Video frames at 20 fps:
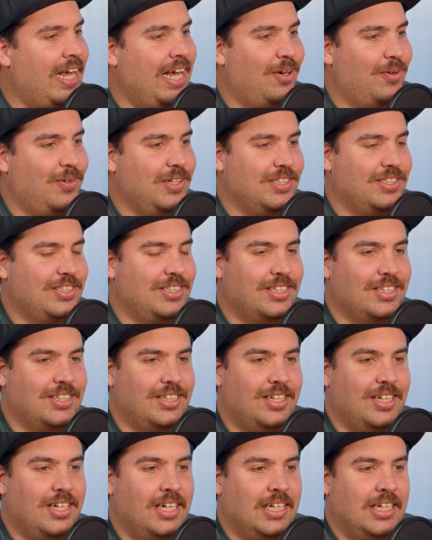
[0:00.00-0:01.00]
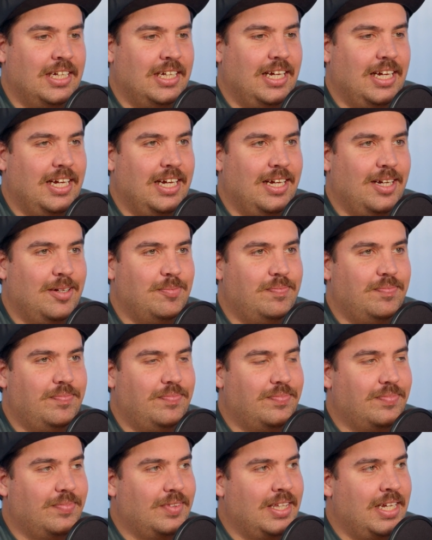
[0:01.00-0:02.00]
hours,
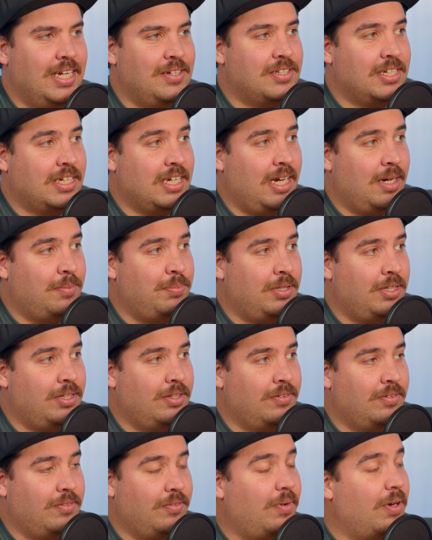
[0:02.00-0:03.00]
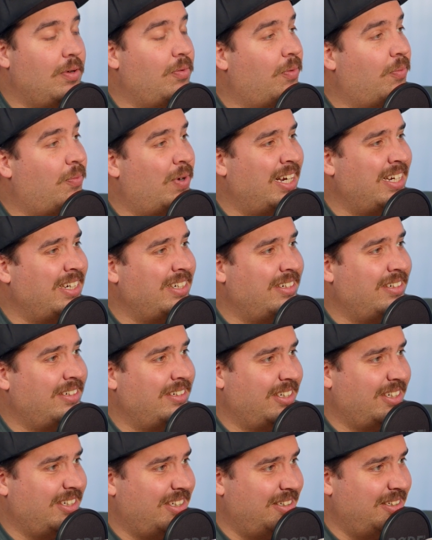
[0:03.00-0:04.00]
um, there was a couple of, well, one,
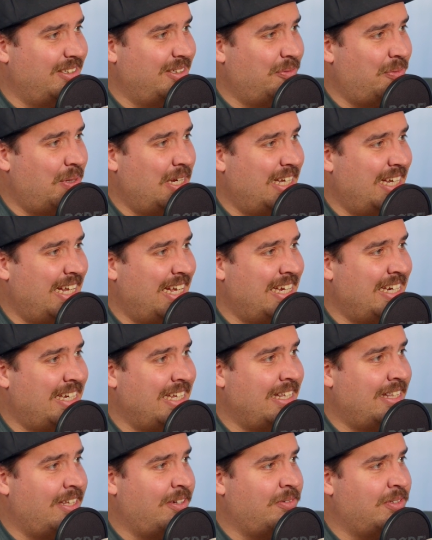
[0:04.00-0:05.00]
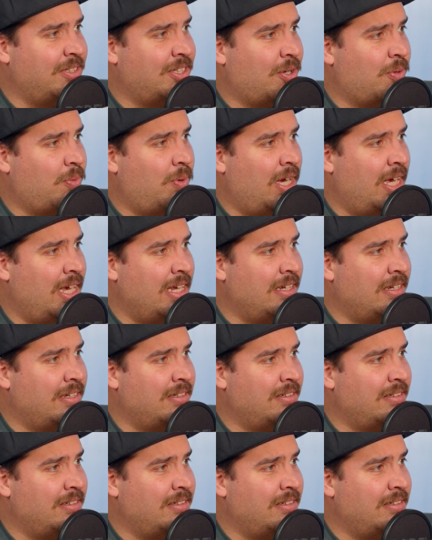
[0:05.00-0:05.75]
one lady that was quite